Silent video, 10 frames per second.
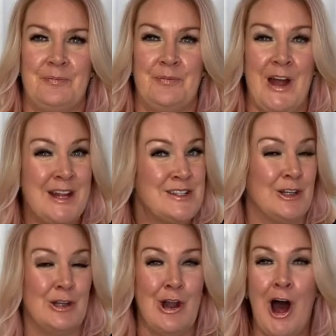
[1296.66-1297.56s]
That's a
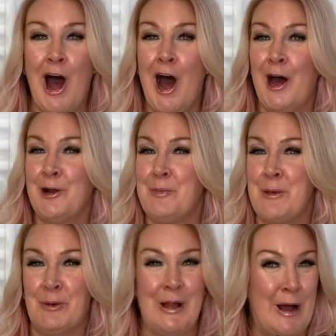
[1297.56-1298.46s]
lot of
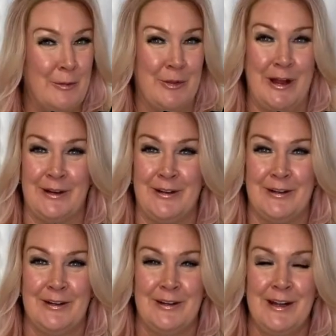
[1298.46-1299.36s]
people out there,
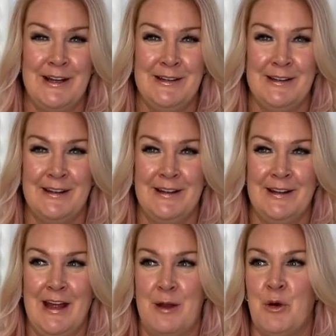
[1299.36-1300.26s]
right?
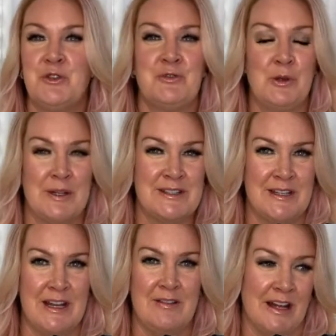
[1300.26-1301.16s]
And most of you
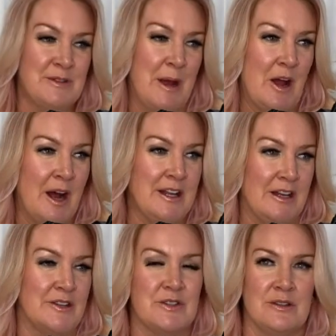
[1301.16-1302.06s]
listening, that's my
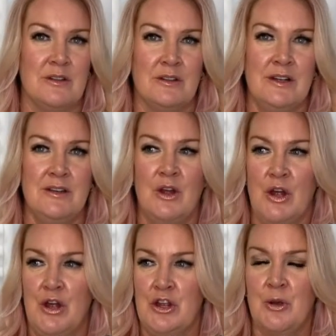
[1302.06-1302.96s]
audience.
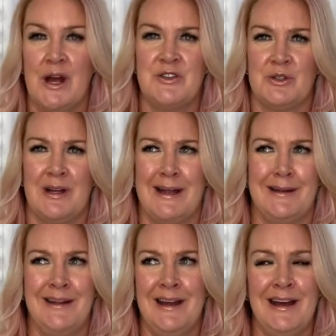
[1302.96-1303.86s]
You guys are like,
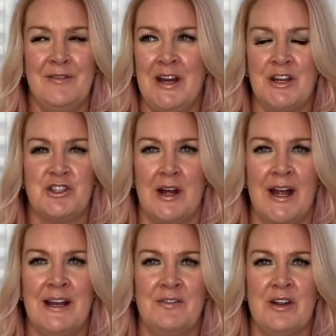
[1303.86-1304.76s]
yeah, I've kind of
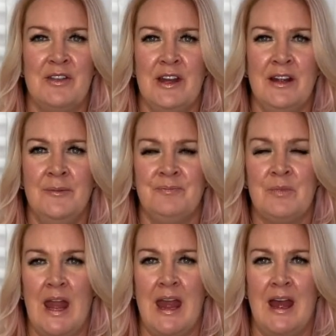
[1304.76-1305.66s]
tried everything.
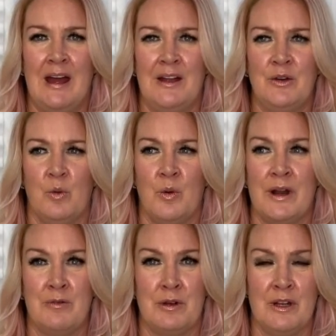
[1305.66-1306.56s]
And what I
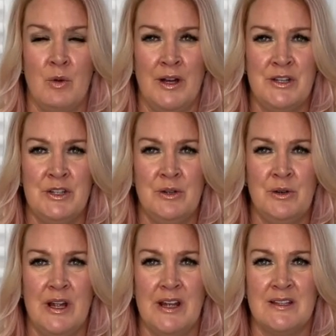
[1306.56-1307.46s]
really want to
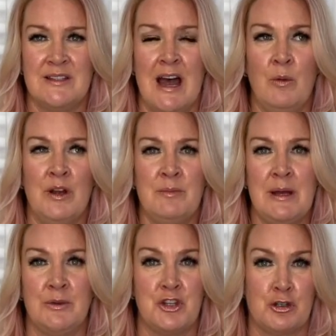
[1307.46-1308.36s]
do is I want to be
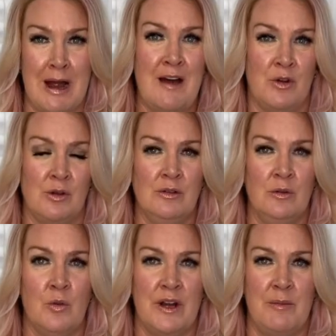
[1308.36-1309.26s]
able to travel
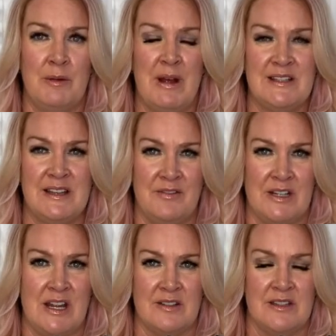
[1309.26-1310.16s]
when I'm in my
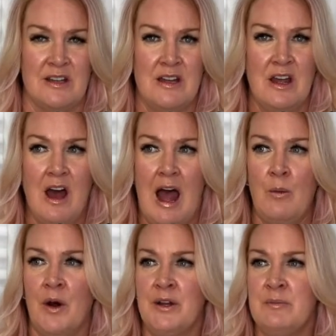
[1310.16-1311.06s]
70s. I
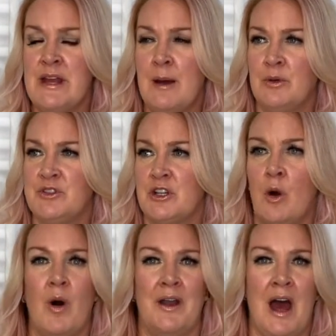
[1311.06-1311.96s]
want to be able to
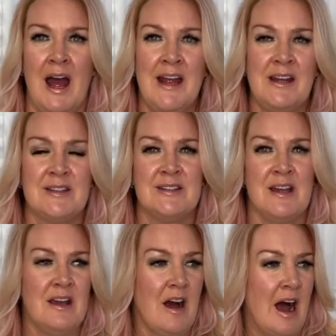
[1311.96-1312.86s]
go on hikes.
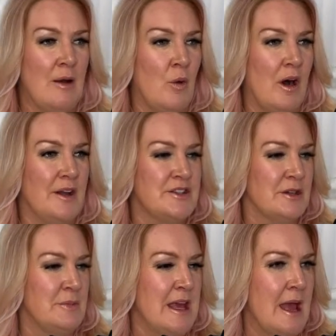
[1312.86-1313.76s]
I want to
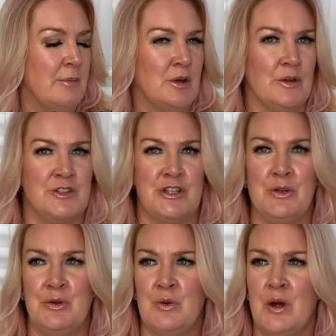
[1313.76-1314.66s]
be able
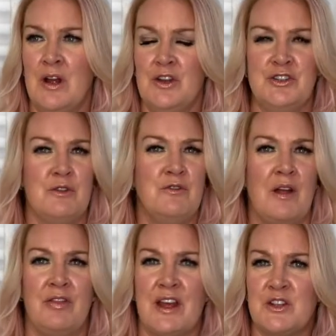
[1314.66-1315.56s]
to do
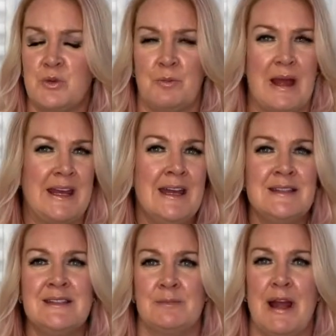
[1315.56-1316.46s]
fun things with my
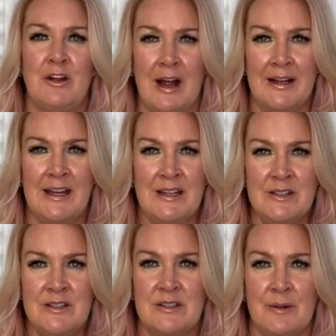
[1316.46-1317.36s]
kids and my
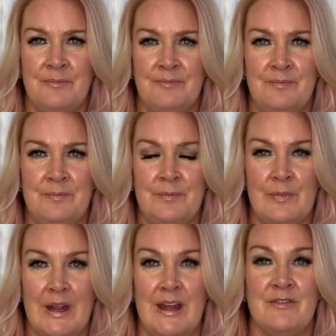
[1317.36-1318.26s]
grandkids.
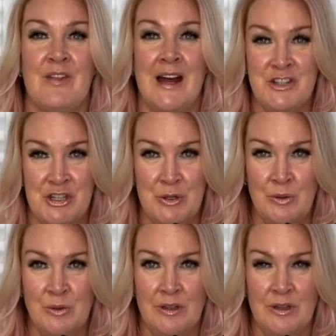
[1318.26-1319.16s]
If that's
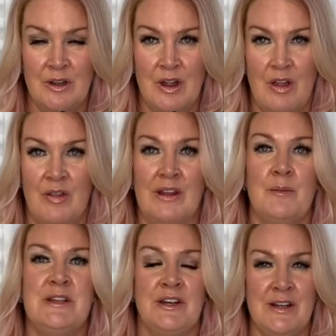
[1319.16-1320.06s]
you, then let
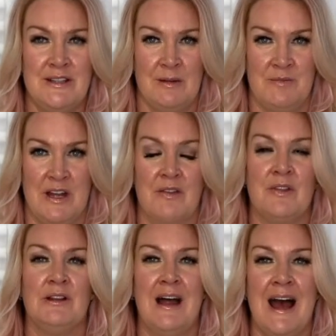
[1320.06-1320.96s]
me tell you something.
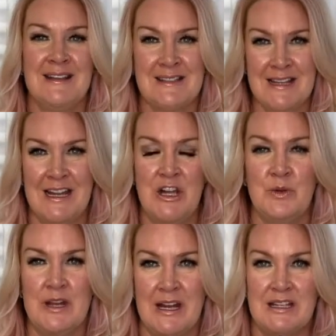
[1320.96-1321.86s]
The last thing you
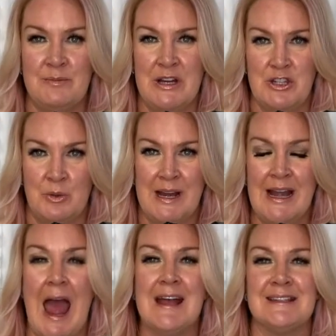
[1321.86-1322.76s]
need to be doing
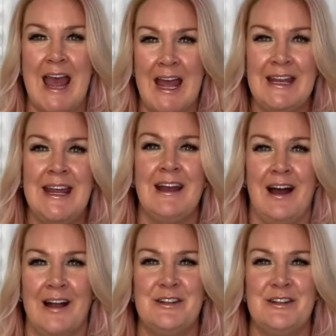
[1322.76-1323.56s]
is any kind